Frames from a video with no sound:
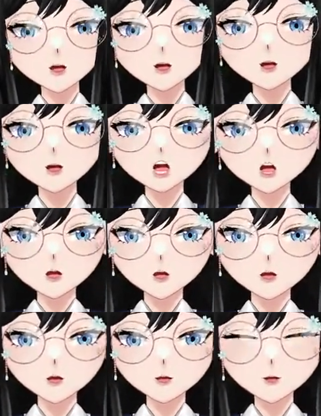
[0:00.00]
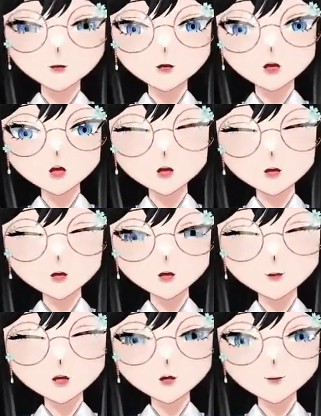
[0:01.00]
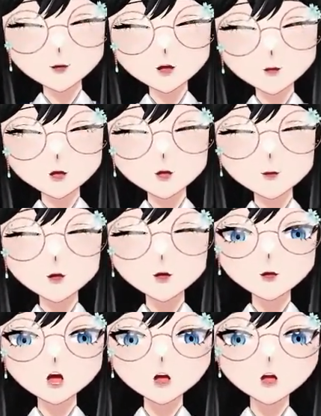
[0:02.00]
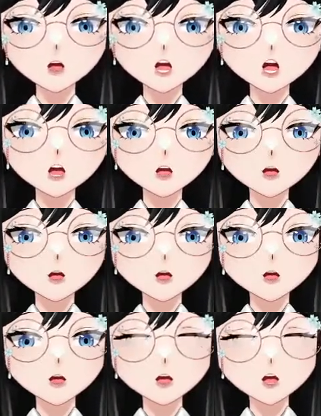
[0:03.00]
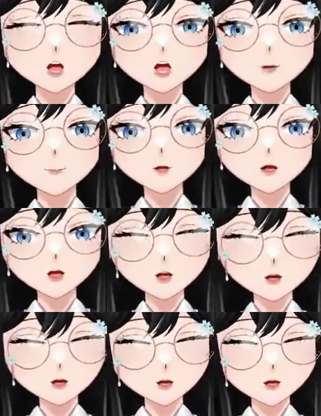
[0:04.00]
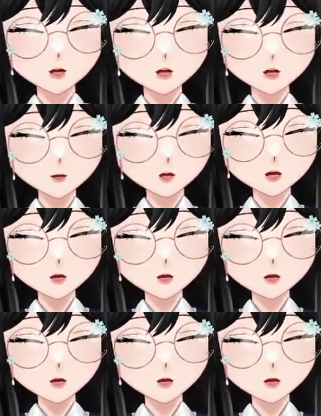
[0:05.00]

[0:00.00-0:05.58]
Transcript: cells would be for immune response and inflammation. Meanwhile,